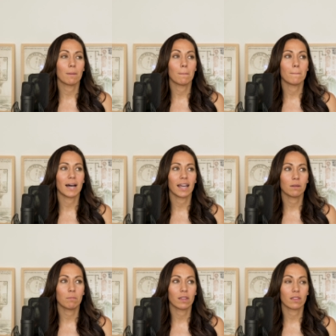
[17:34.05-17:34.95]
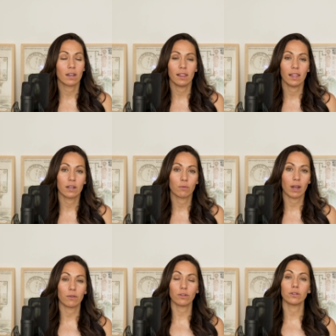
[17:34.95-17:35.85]
it might have been that I laid
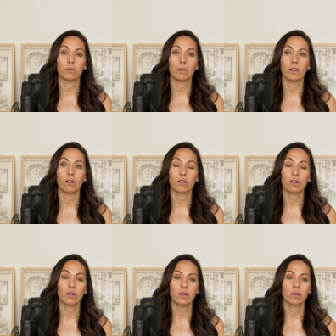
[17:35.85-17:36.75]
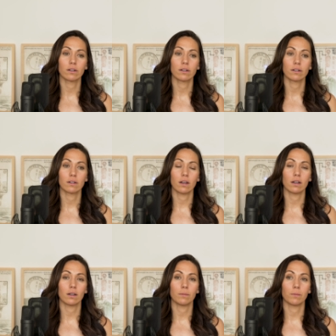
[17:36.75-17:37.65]
around a little bit longer
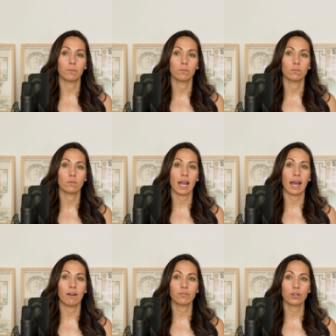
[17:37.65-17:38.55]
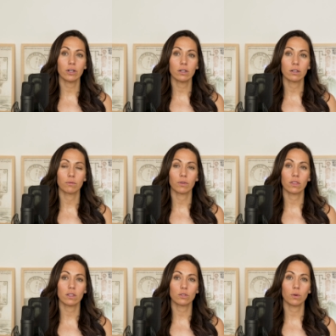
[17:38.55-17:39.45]
um, after
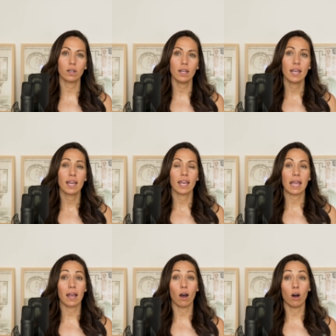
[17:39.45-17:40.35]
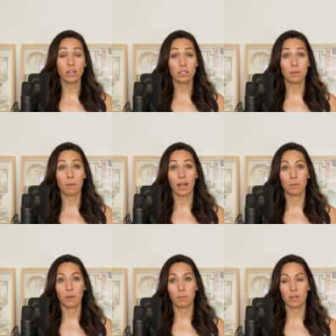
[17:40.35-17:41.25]
with this one. It honestly
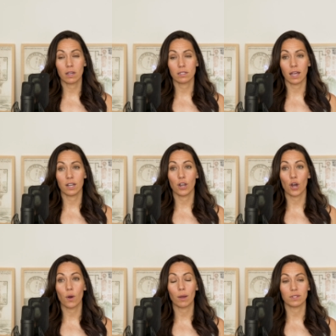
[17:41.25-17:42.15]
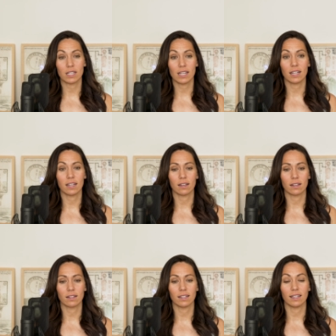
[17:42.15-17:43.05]
might have been because I know I was
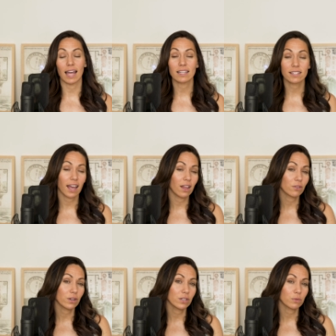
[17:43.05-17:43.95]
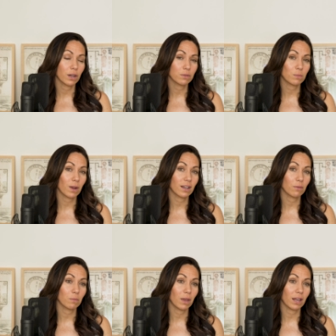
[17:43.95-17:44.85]
eating less calories when I was
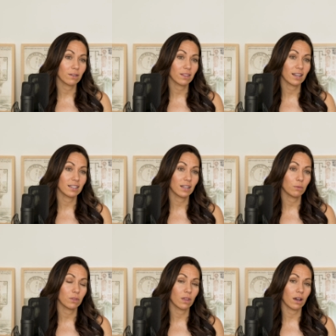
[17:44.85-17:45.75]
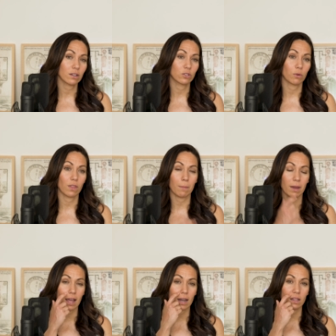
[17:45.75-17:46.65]
pregnant with Banner than I did with Knox, so that
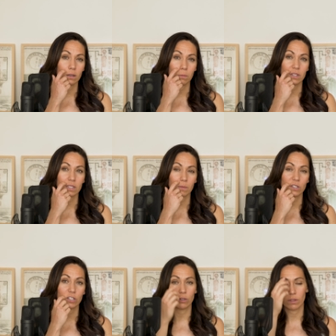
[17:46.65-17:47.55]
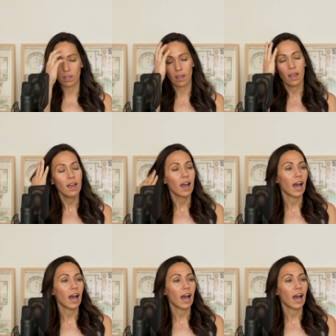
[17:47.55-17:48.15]
might have had a little bit of something to do with it.